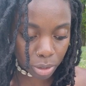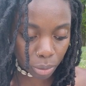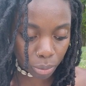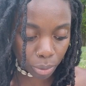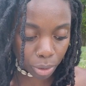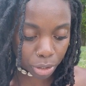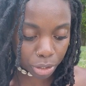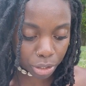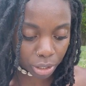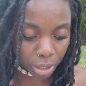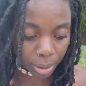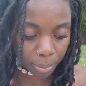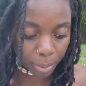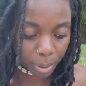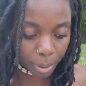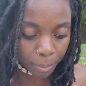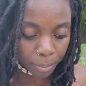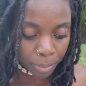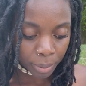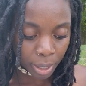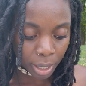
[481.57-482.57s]
to worship,
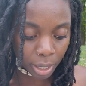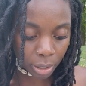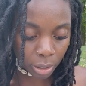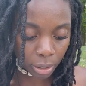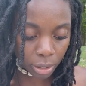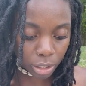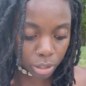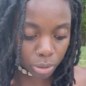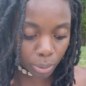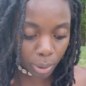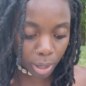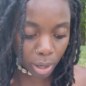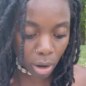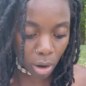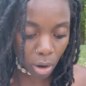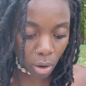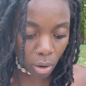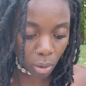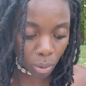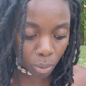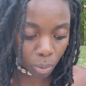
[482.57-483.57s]
and on his way
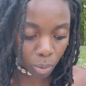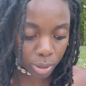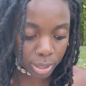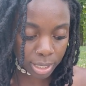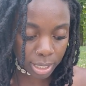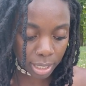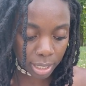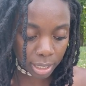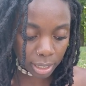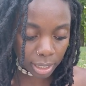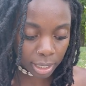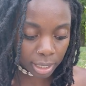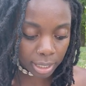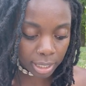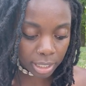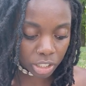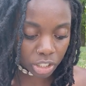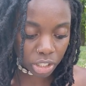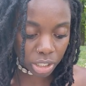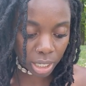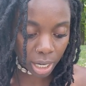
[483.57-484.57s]
home was sitting in
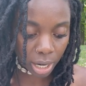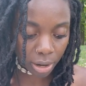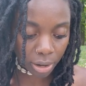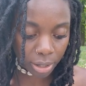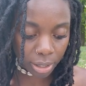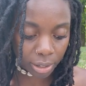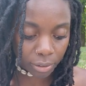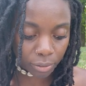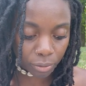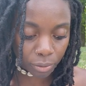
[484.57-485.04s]
his chariot